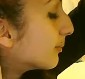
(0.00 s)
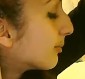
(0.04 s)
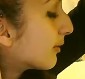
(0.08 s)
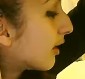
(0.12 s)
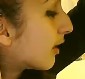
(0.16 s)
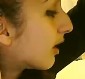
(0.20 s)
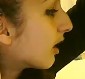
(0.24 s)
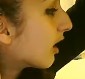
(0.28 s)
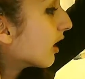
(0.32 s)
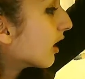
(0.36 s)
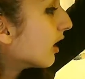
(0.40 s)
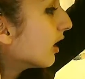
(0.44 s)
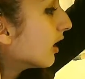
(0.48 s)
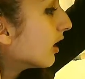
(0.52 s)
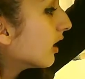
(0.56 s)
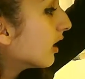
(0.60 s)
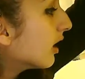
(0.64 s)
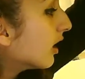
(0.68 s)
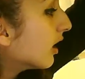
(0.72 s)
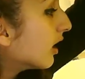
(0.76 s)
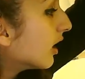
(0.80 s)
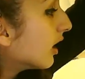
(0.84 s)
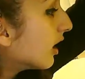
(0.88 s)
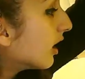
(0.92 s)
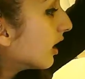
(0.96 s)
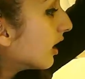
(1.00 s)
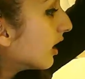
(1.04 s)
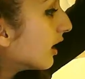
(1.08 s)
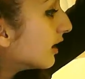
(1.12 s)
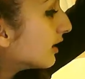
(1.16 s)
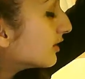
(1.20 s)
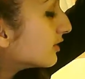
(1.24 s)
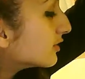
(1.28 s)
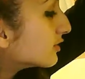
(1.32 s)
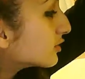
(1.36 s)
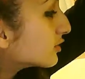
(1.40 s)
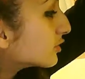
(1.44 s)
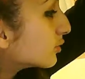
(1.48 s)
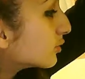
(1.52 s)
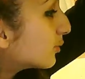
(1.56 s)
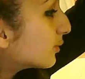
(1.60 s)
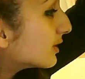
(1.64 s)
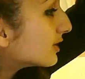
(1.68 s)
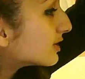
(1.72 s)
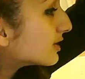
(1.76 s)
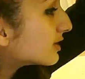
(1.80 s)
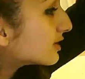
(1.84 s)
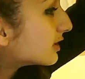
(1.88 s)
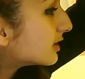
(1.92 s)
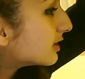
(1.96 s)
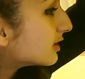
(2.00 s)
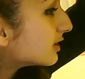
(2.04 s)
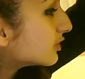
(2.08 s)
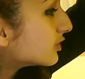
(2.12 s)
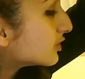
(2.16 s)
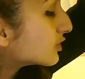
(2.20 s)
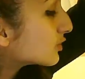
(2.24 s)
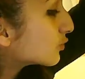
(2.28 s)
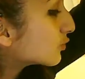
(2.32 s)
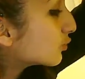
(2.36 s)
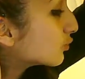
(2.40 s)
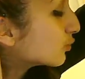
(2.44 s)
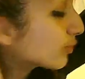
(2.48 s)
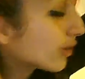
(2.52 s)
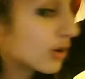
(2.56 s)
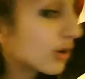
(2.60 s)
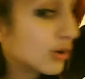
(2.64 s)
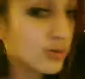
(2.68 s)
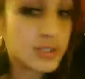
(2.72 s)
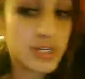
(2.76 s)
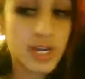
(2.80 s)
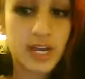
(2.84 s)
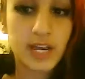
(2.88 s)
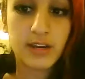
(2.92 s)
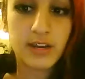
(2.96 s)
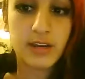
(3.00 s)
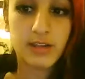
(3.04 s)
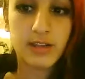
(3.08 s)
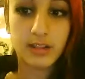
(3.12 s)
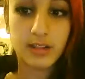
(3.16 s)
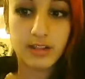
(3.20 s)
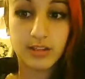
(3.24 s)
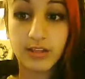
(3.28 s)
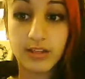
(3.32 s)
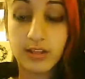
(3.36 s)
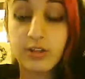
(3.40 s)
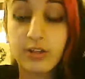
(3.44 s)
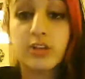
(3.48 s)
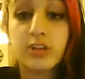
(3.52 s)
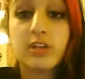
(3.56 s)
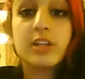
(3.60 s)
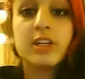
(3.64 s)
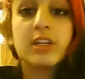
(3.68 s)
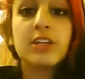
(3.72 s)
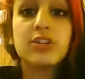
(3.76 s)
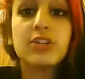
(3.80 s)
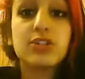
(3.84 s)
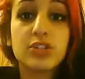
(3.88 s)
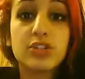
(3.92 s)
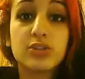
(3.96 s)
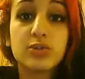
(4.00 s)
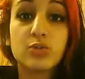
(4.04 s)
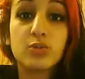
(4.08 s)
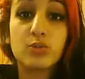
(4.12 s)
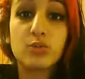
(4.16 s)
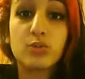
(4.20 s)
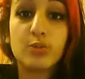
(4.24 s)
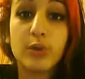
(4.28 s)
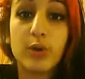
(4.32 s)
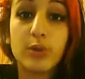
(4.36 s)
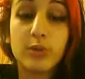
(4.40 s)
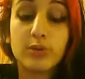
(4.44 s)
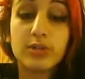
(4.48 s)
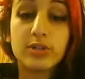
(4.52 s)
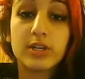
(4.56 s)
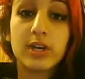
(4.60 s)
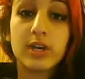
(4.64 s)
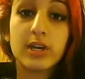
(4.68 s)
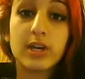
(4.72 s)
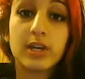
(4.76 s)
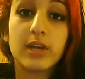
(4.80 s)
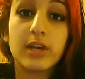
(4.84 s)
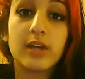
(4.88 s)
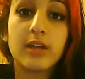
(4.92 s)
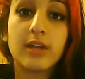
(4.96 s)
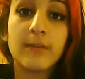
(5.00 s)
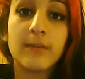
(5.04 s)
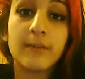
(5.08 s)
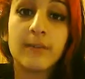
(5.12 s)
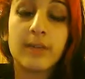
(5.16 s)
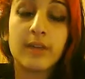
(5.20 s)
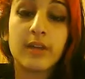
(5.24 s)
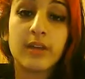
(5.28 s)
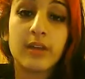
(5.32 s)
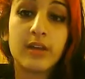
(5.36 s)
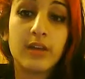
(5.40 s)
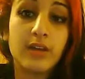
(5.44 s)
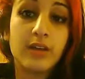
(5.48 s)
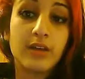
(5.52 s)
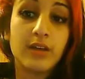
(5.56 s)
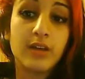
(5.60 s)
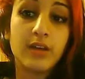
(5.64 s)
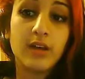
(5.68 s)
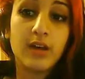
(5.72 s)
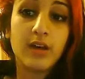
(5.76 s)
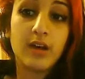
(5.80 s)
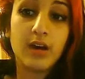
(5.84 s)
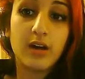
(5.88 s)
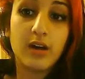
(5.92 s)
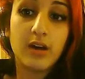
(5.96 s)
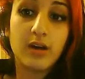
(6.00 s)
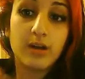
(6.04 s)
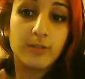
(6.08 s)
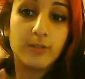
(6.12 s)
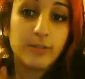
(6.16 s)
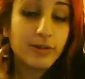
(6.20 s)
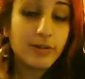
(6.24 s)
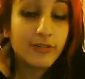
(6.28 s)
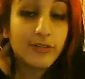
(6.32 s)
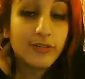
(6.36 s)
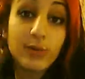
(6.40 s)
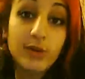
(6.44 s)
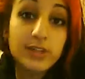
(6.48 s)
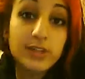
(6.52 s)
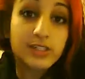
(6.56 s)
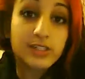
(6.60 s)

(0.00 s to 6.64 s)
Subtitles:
bar, and twist it, just rotate it, literally just rotate it. If you want